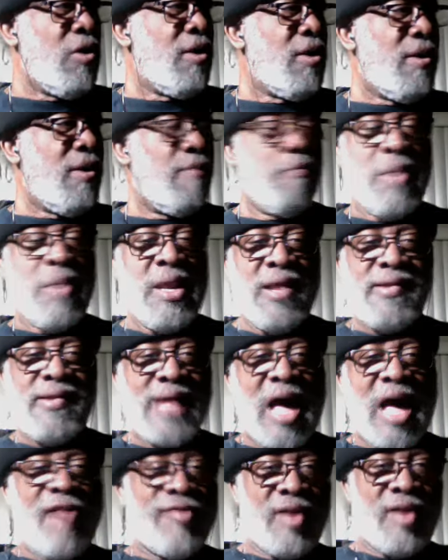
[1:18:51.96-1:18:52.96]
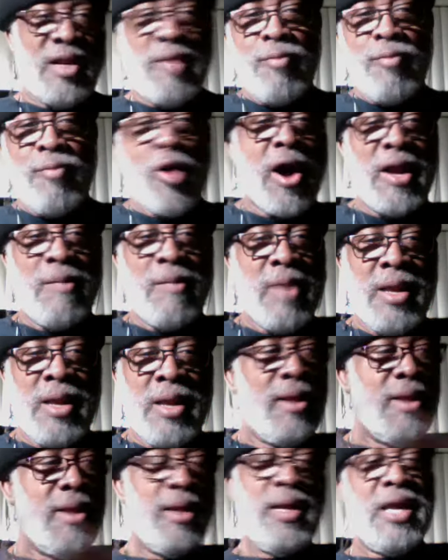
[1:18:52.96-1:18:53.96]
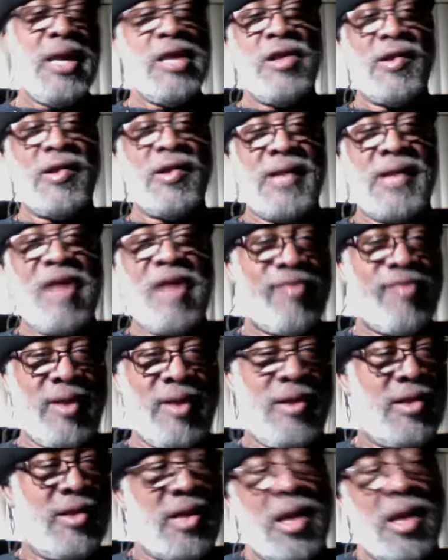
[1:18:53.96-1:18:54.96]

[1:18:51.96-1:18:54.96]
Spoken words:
minutes after they brought him in, he just left. He said,